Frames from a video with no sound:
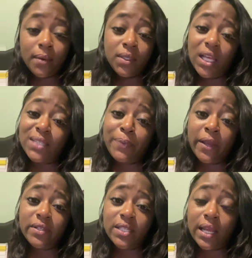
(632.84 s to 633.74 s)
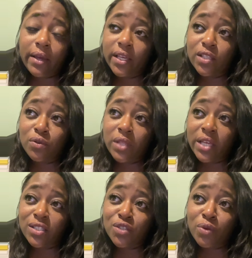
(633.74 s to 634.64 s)
That's parenting out here in
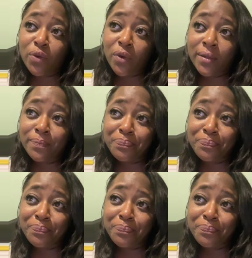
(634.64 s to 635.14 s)
2021.